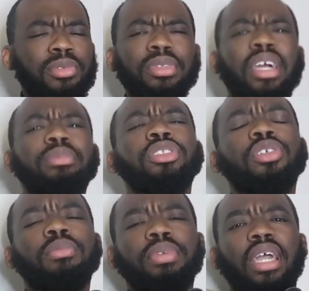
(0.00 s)
I'm
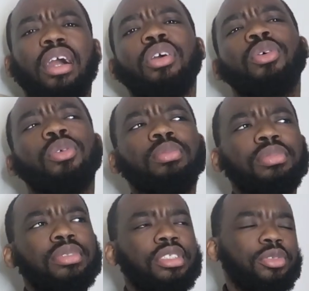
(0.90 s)
just going to be at
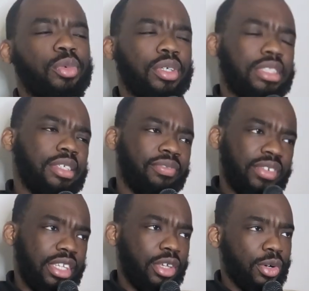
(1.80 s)
home just watching
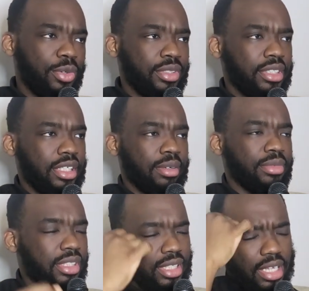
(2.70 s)
videos, and
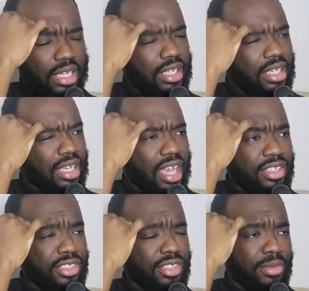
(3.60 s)
I'm just like, I
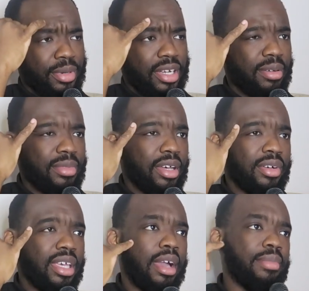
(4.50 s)
just thought about it. I'm like,
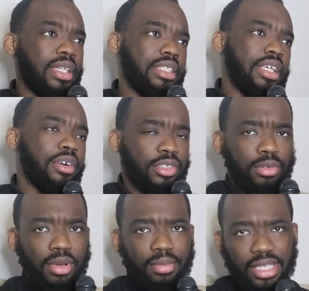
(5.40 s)
okay, I'm in this house
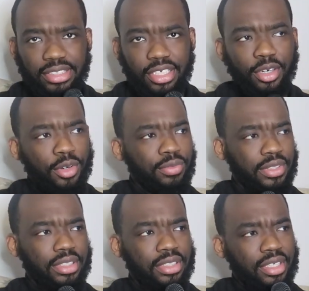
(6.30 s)
all by
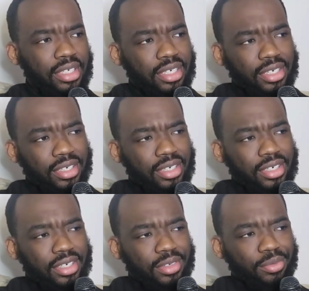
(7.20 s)
myself, and
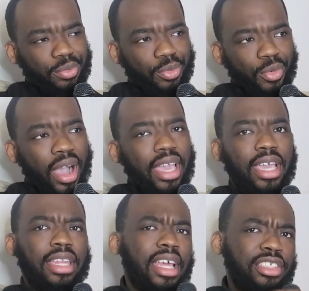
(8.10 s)
why
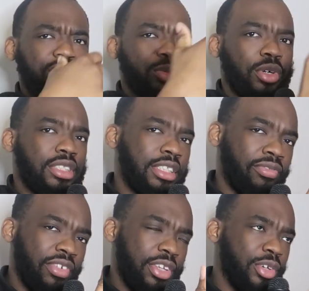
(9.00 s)
can't I just watch these
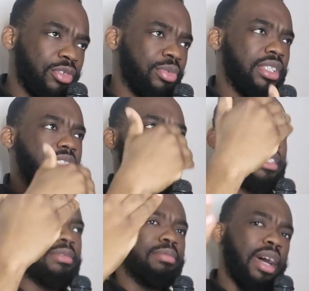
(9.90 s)
videos with
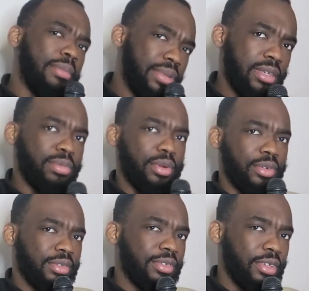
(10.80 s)
my
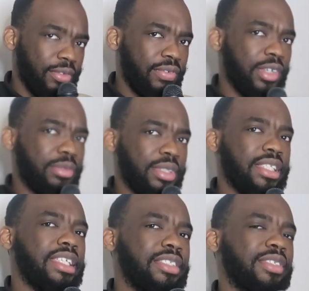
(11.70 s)
people? You feel me?
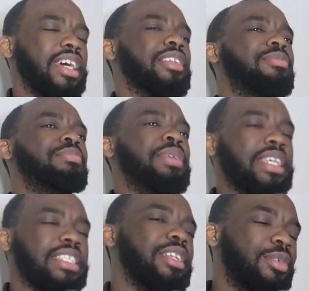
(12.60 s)
So that's
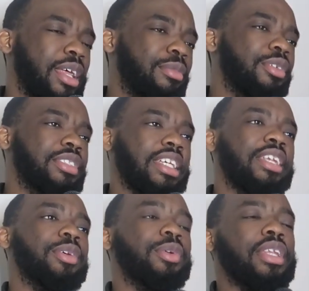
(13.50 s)
basically what I'm going to
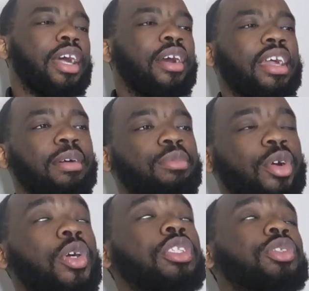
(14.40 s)
start doing now, and I'm
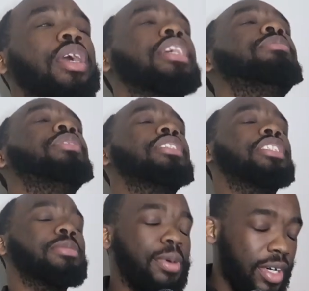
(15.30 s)
going to try as much
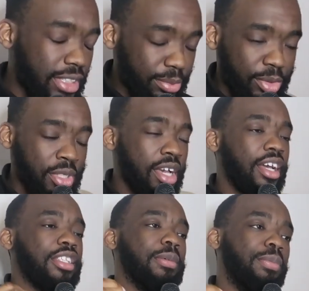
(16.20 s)
as possible
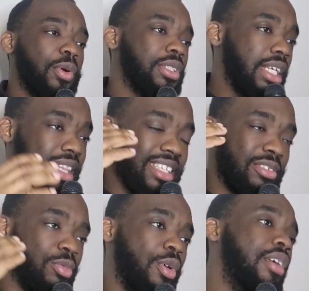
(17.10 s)
to post at
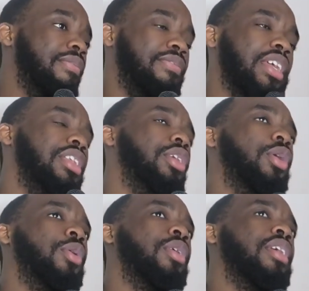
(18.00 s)
least one
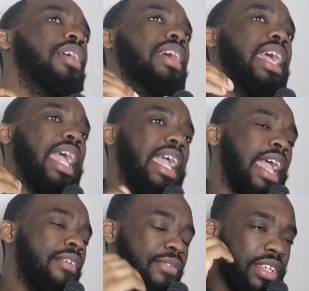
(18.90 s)
video
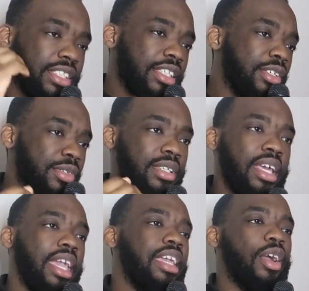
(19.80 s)
every single
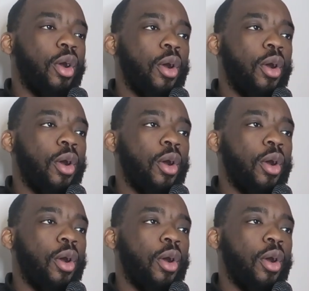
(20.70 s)
day